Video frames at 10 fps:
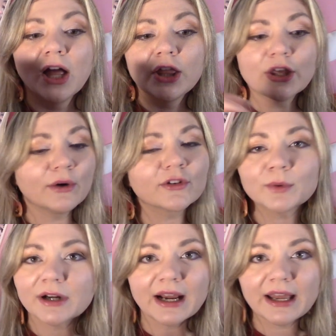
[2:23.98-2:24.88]
Those
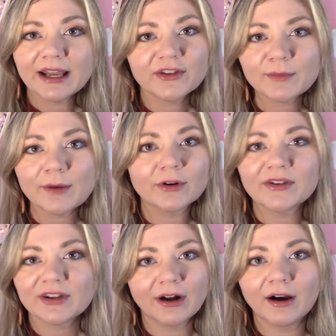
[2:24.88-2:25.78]
weren't his
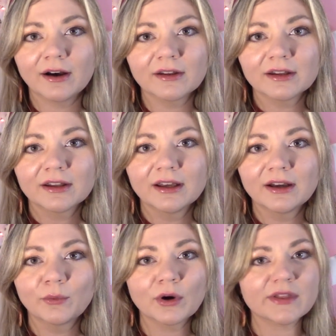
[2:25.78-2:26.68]
memories at all.
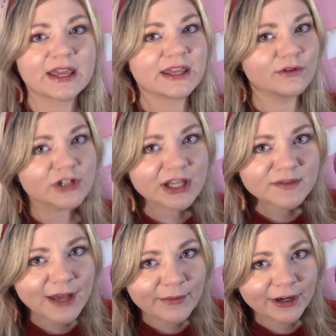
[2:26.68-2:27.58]
Were they Yuji's
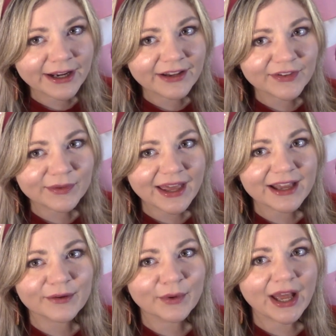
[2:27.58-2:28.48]
memories?
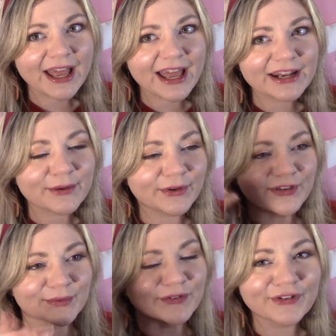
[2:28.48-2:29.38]
Like, and it was
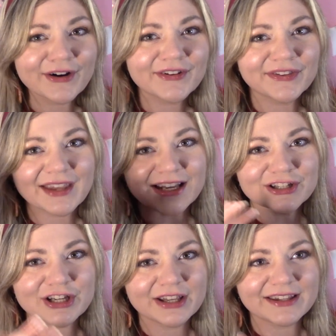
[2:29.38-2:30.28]
the reverse? Like,
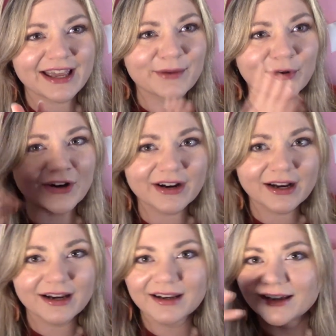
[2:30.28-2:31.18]
they were,
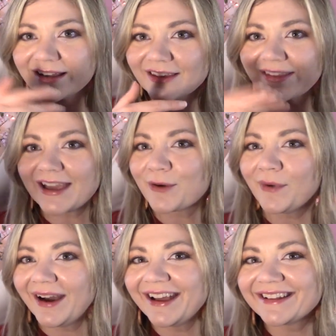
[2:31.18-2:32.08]
like,
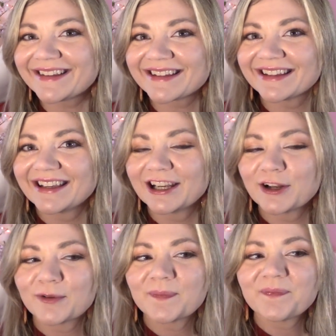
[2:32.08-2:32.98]
what? So
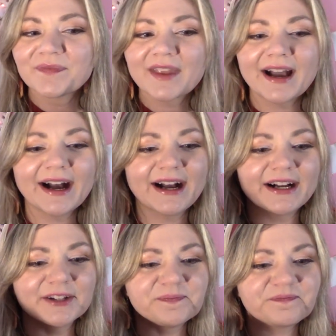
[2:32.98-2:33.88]

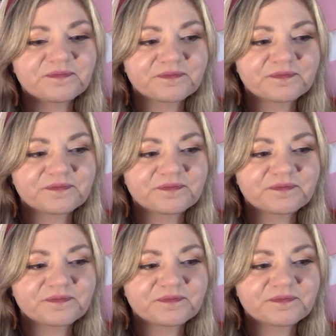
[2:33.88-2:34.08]
I